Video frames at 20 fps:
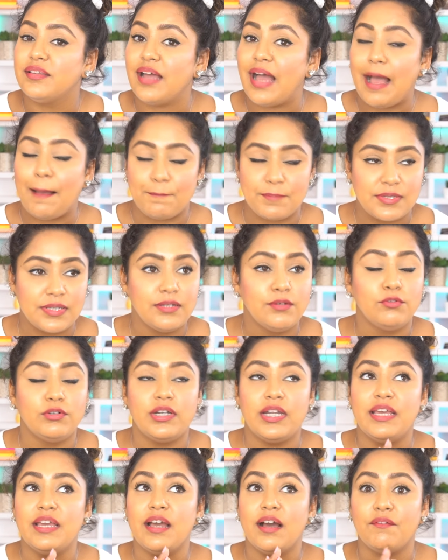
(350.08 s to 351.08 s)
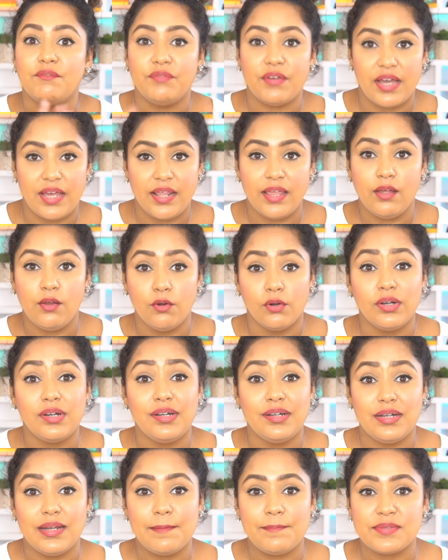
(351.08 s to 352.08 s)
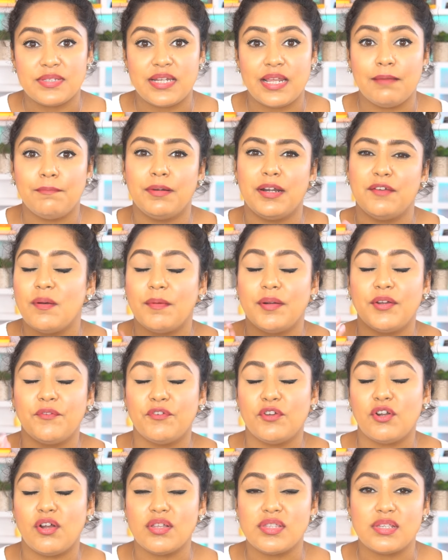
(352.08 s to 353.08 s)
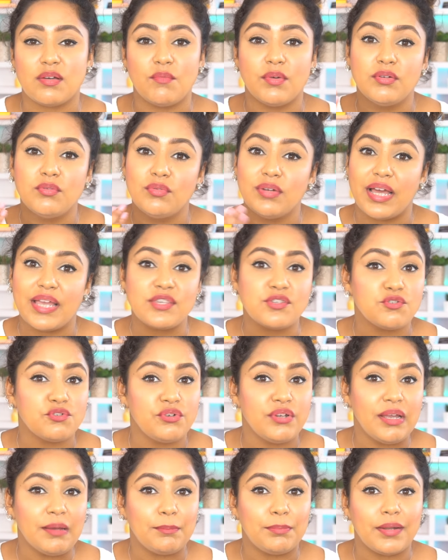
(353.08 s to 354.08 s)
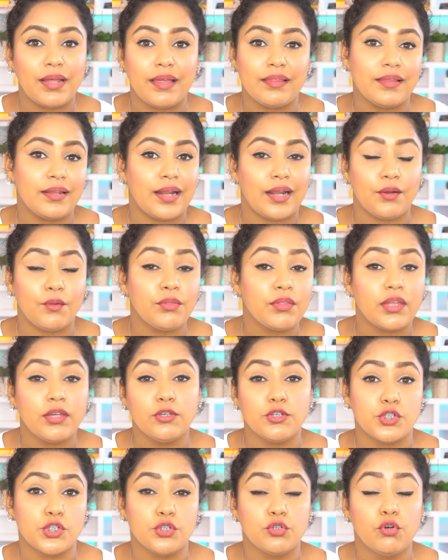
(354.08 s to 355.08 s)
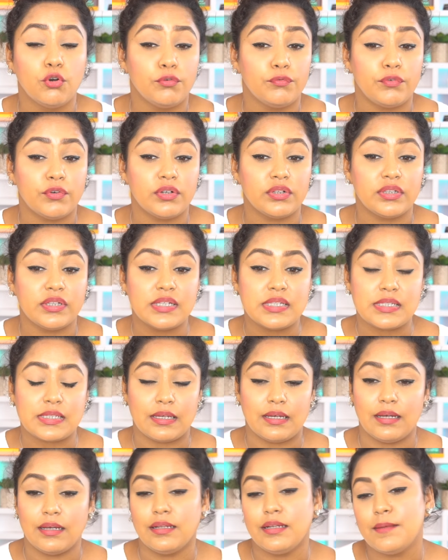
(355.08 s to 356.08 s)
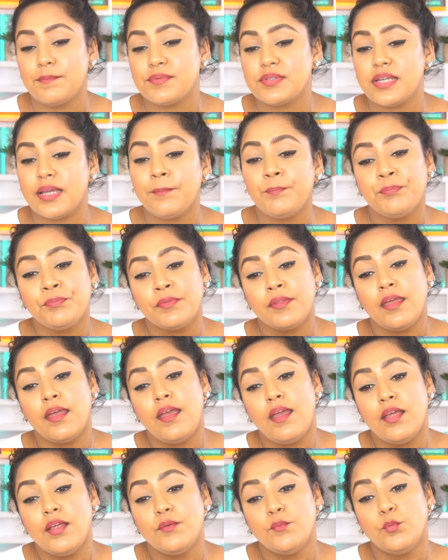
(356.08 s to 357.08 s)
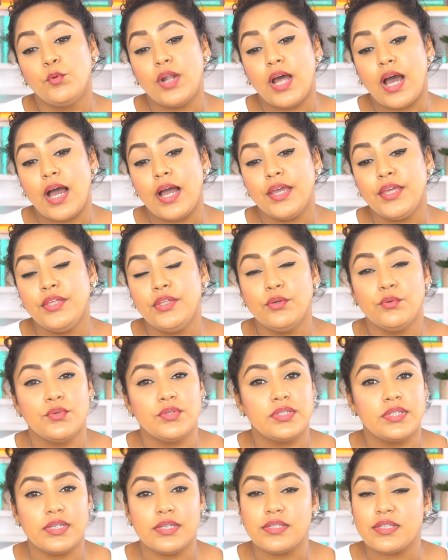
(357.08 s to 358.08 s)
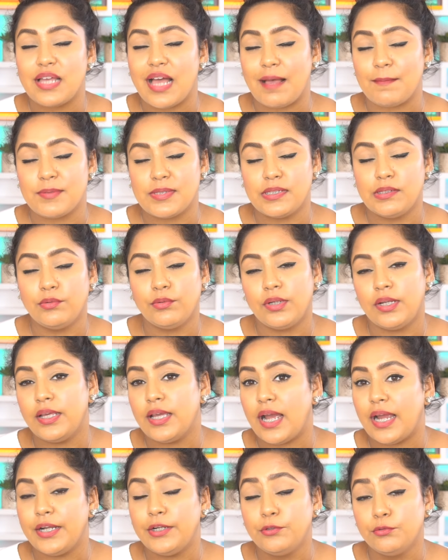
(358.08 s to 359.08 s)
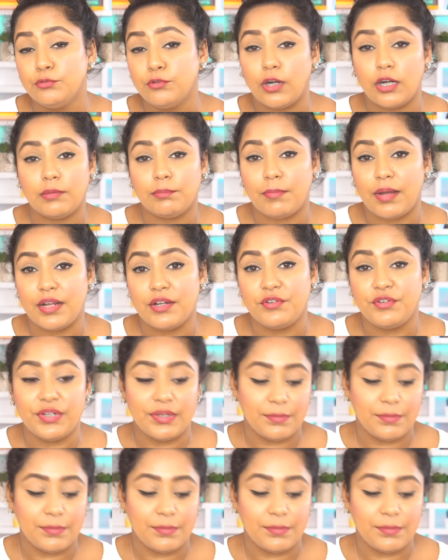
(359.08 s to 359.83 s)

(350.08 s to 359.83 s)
absolutely a very good lipstick. But if you're not someone who likes to reapply, then I don't think you should go for this lipstick. Would I use this? Absolutely, I do not mind